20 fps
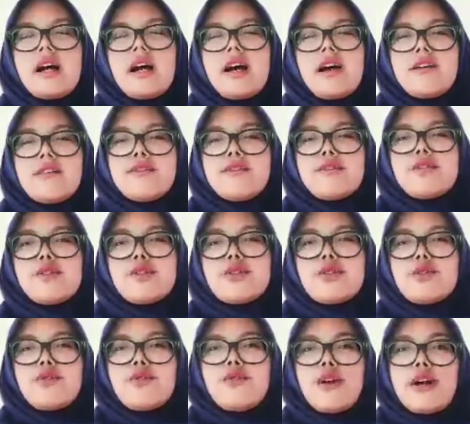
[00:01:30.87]
have to
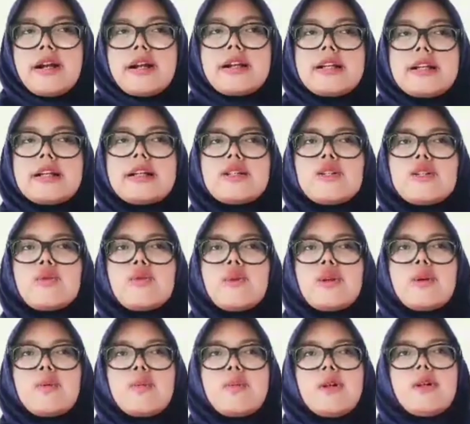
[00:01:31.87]
find a
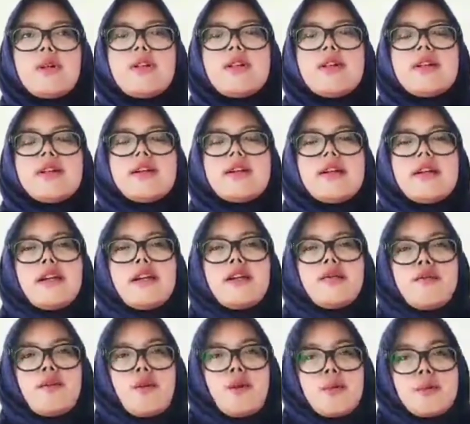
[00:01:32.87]
suitable
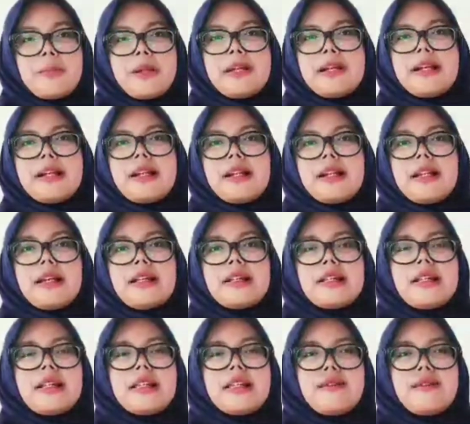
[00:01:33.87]
informant like
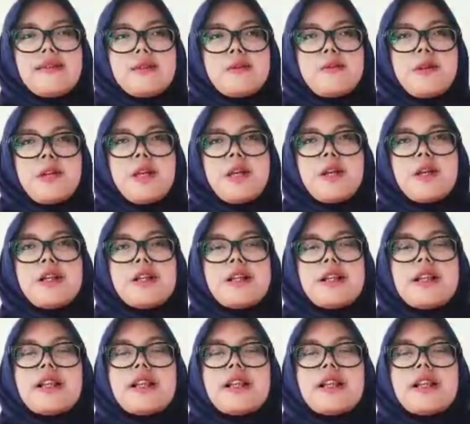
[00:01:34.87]
native speaker,